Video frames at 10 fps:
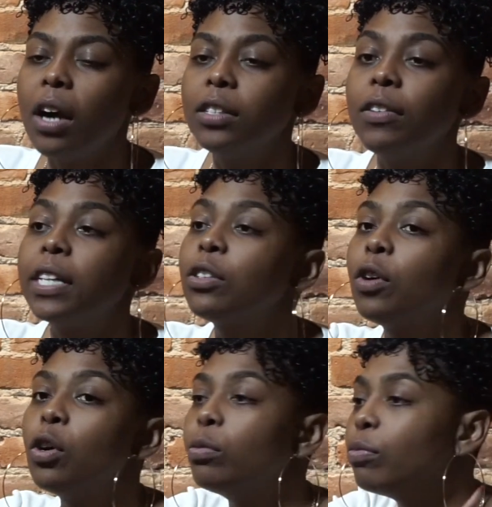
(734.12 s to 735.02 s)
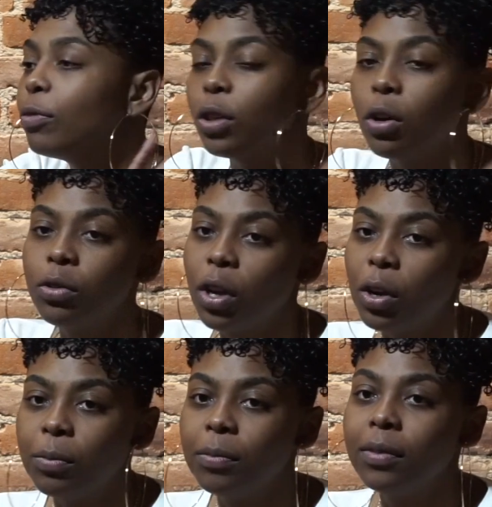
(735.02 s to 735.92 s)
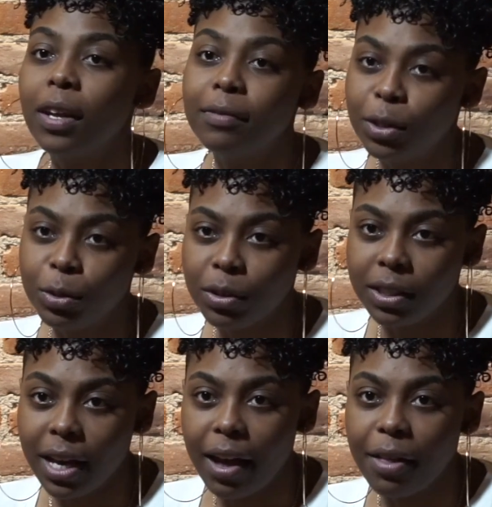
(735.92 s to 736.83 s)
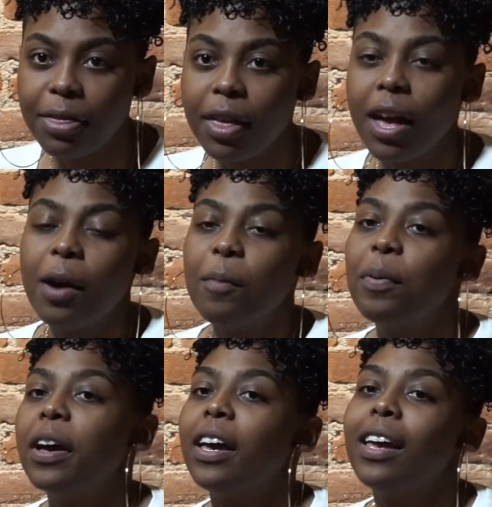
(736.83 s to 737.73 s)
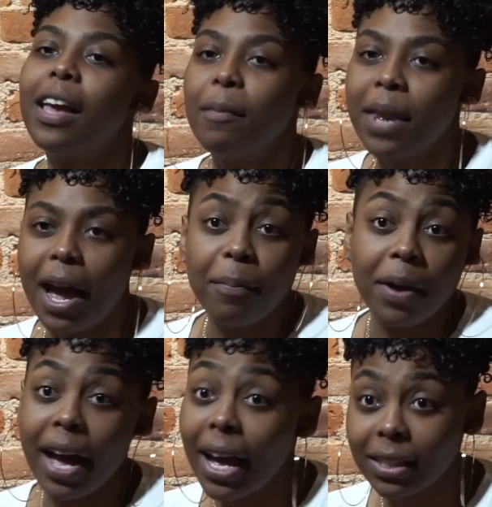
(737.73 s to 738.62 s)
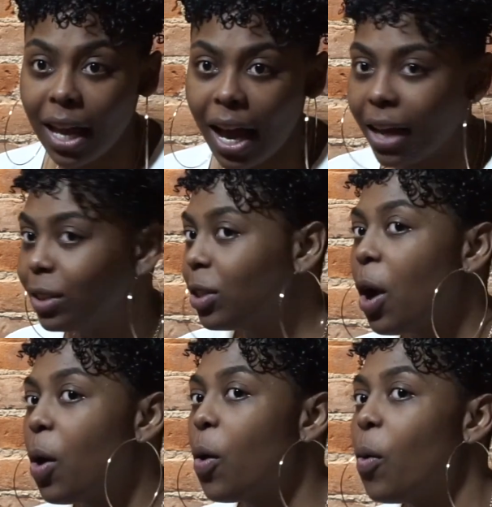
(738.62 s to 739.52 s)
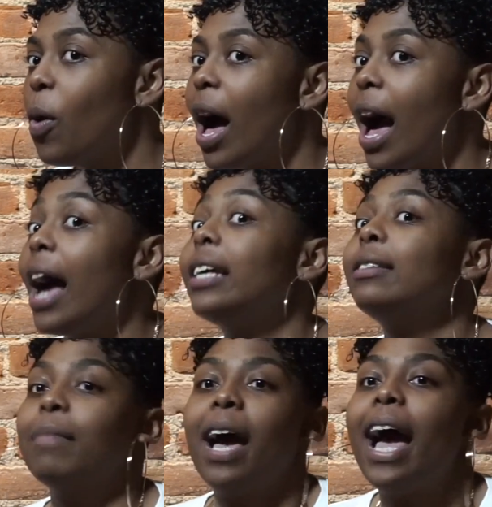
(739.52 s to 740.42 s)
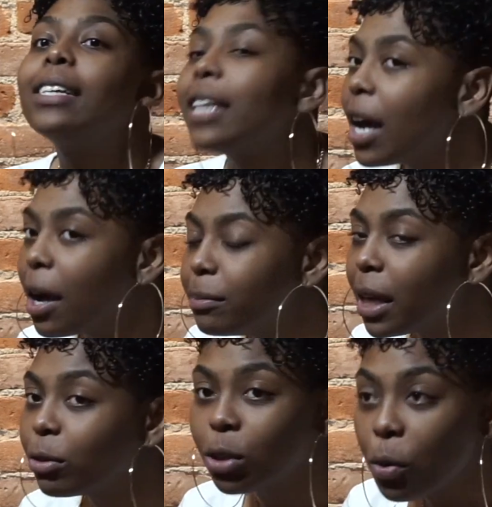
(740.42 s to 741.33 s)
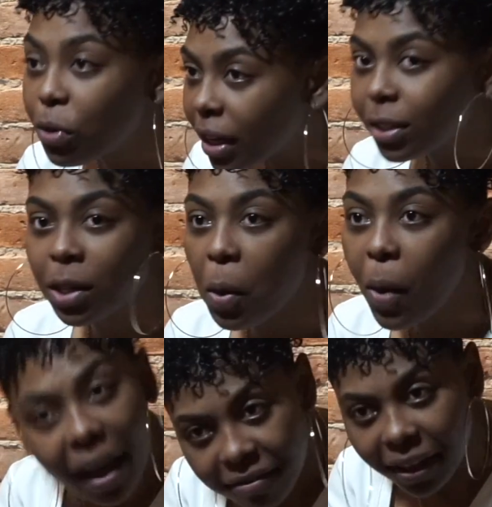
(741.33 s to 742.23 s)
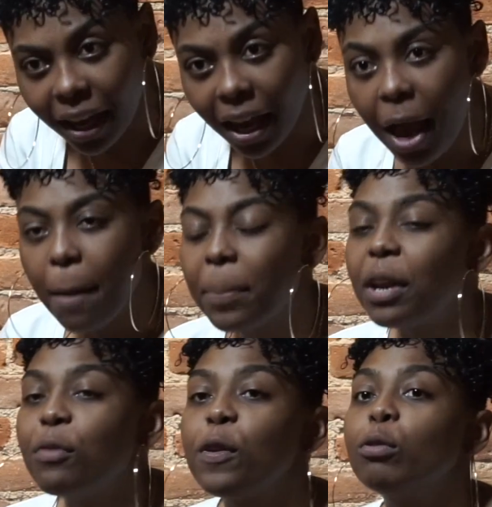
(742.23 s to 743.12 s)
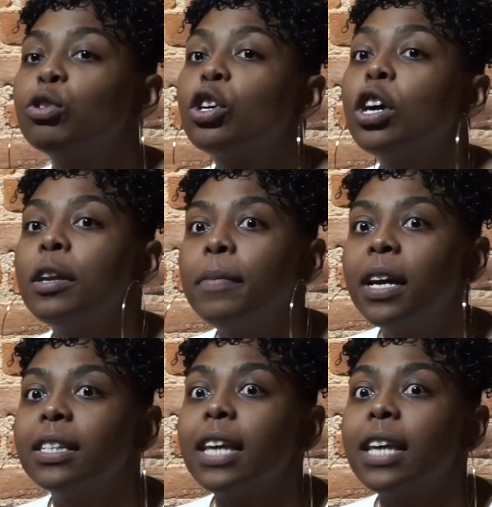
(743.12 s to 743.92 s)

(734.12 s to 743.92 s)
director, Rome, so dope, love the dude to death. But him and I butt heads a lot. So my accent comes out so thick, so heavy, but it feels good because